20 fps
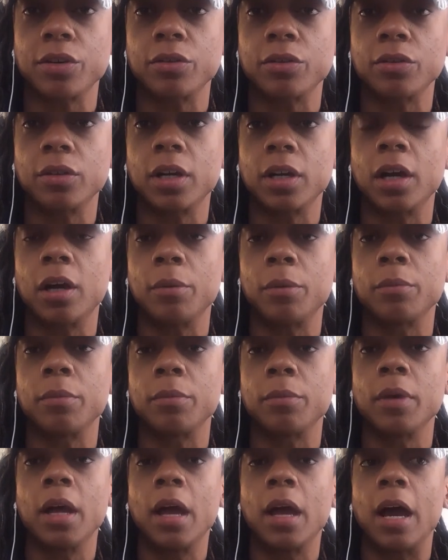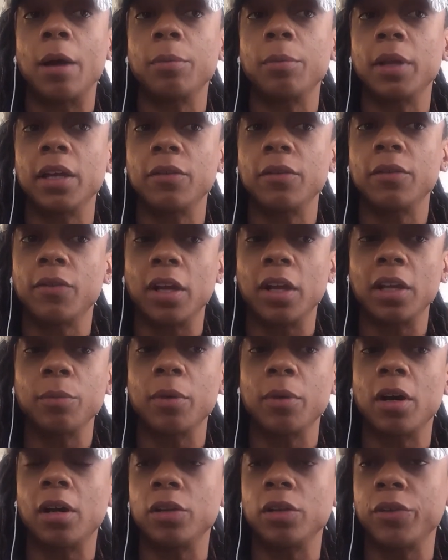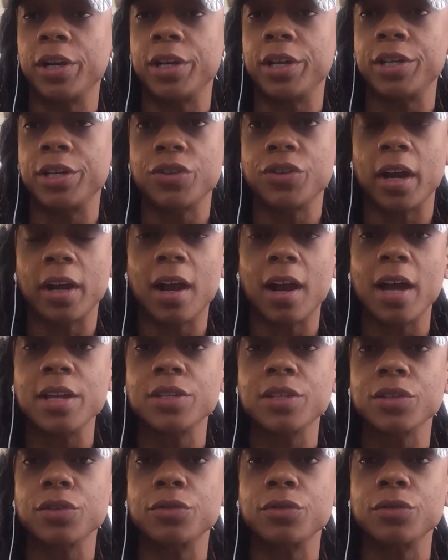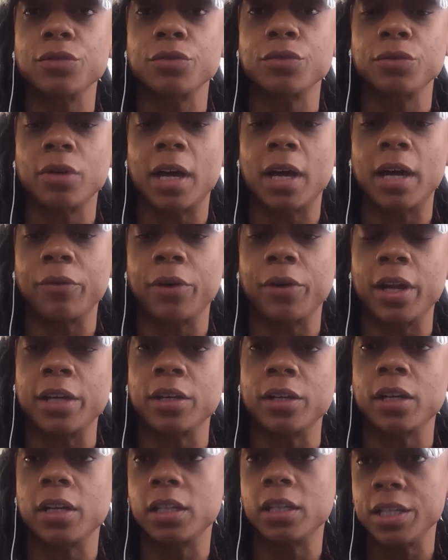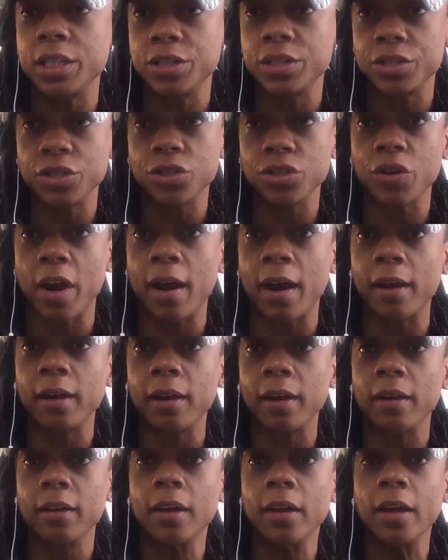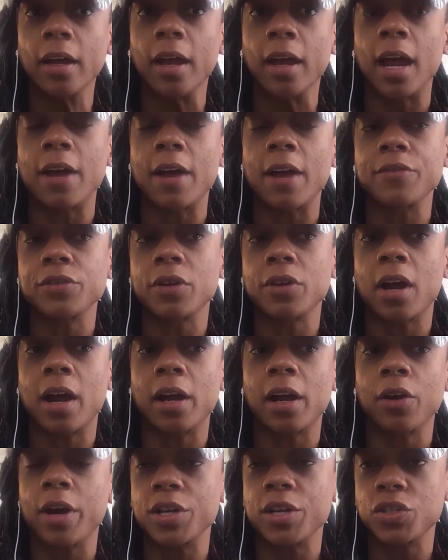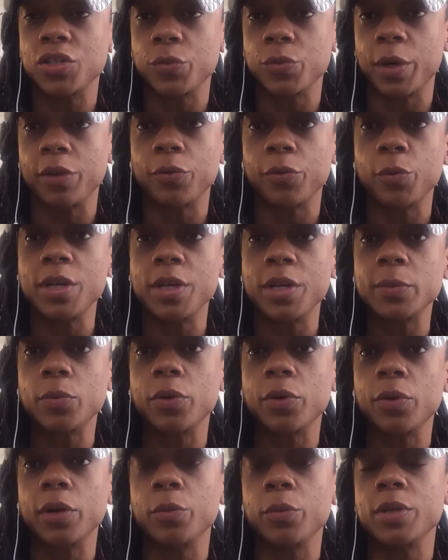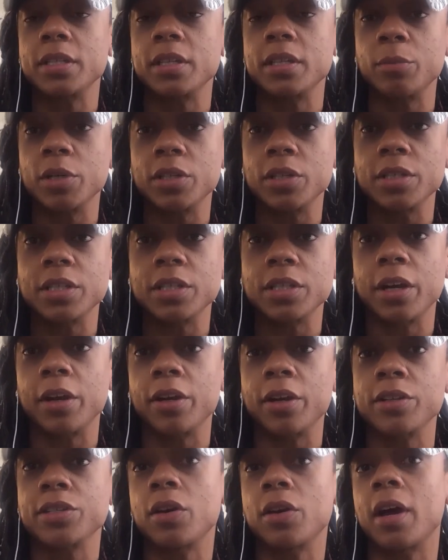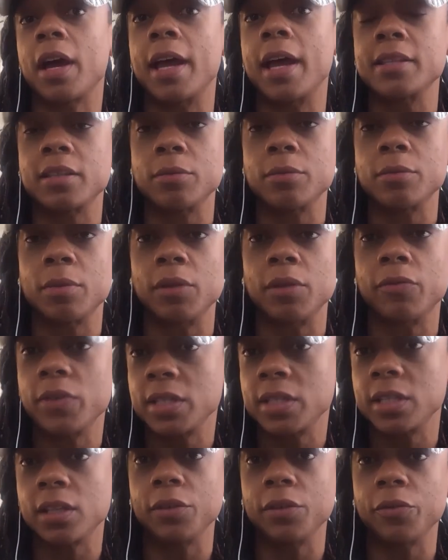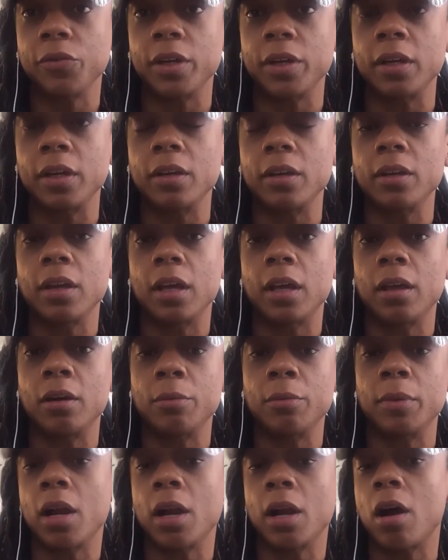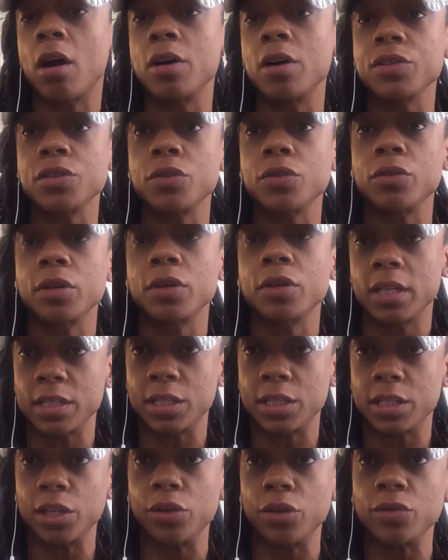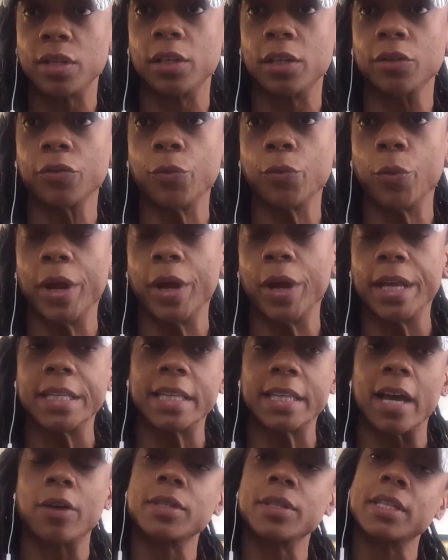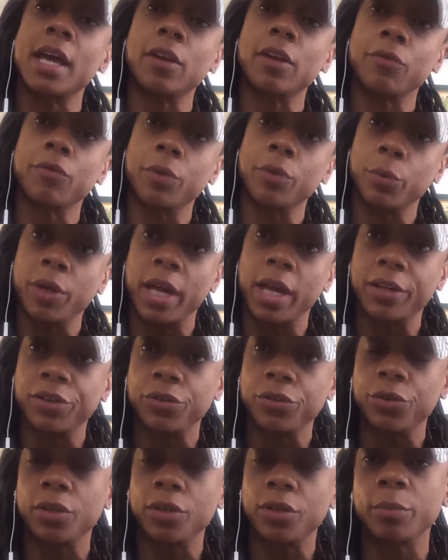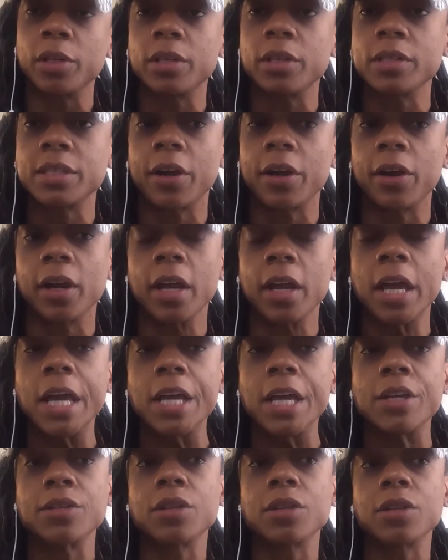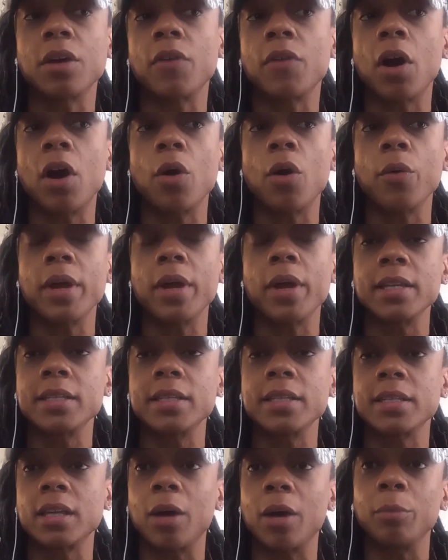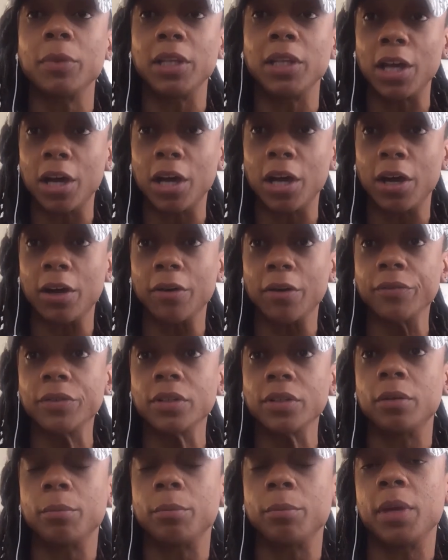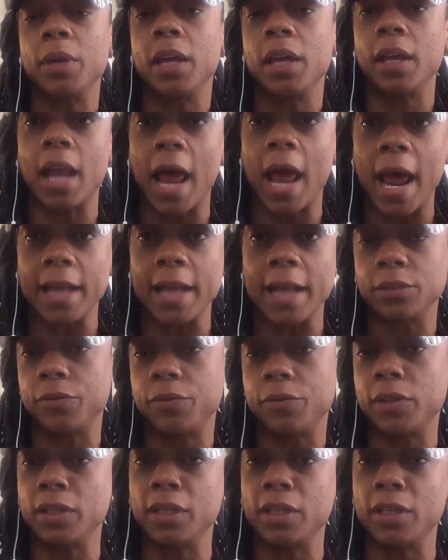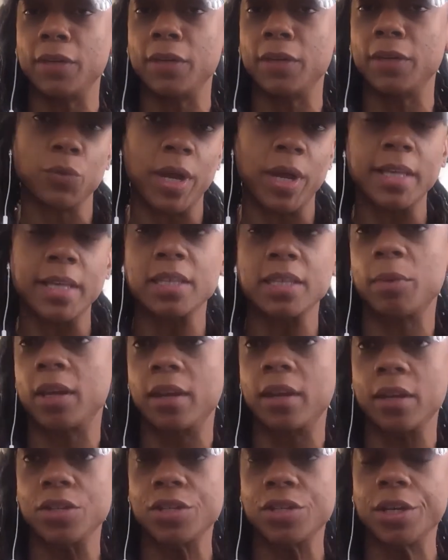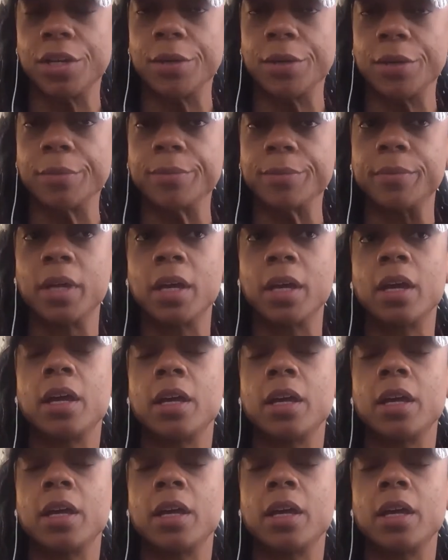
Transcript: old. I played volleyball, ran track in high school. I ran collegiate track after I graduated from West Point, went to the military. So I had to be physically fit. And I also continued to lift weights outside of what we had to do in the military. So I've always loved being active and lifting weights and being in the gym.